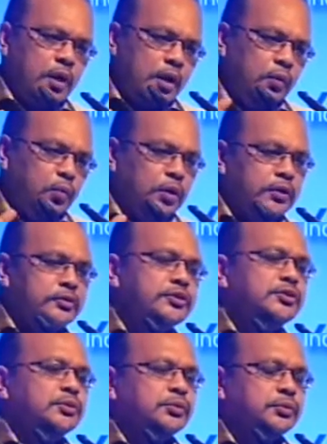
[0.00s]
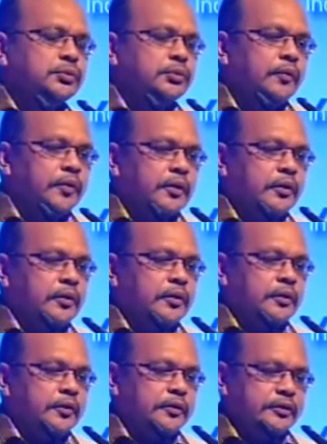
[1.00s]
want to
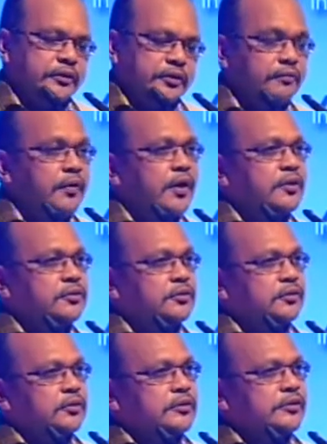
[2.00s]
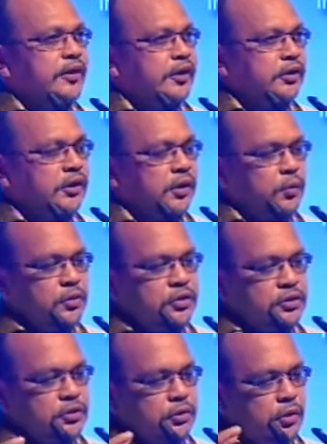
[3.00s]
devise a technique
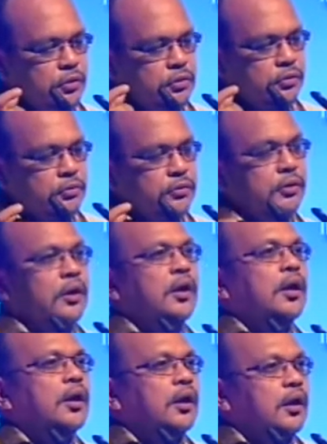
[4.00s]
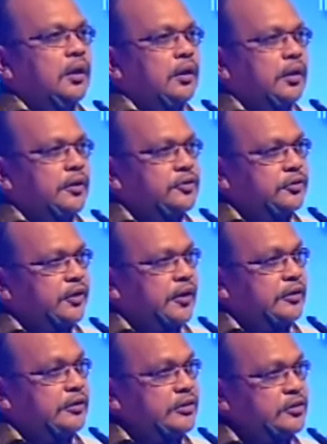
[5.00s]
which you could
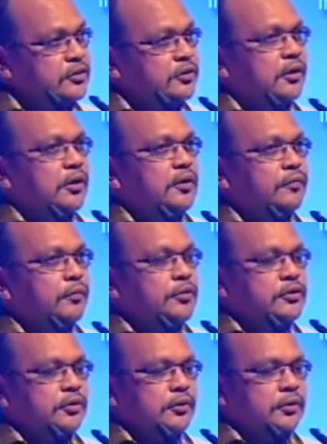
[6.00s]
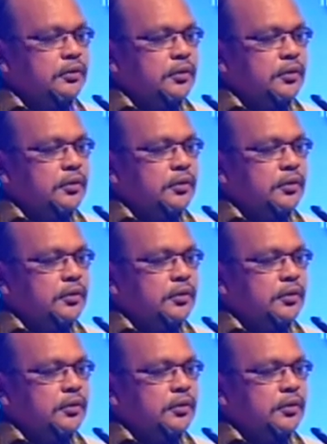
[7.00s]
extract this information